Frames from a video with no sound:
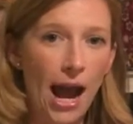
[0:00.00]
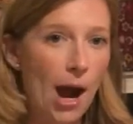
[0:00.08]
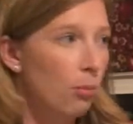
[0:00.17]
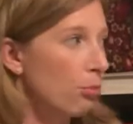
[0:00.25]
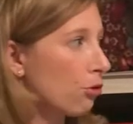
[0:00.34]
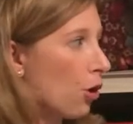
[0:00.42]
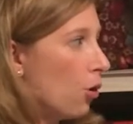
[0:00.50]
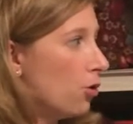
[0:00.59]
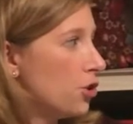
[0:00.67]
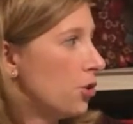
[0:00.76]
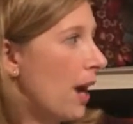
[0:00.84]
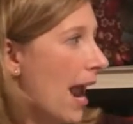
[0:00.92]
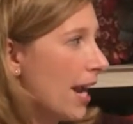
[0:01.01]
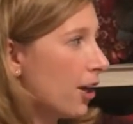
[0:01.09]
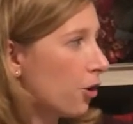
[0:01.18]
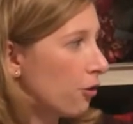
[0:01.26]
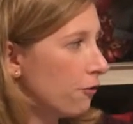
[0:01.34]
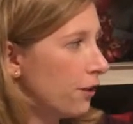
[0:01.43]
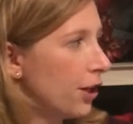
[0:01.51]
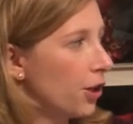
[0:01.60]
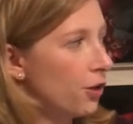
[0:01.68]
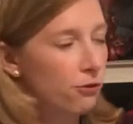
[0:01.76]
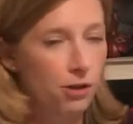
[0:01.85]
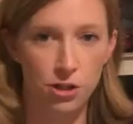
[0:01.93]
how prone to anger,
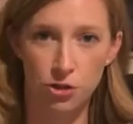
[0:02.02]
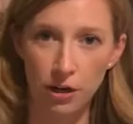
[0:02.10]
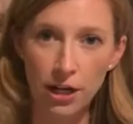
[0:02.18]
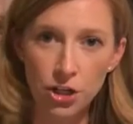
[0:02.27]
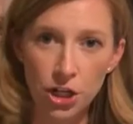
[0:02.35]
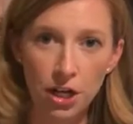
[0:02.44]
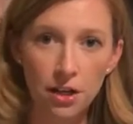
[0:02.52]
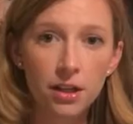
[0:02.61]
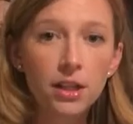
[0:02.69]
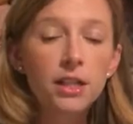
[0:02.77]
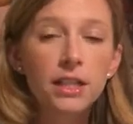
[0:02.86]
fear, frustration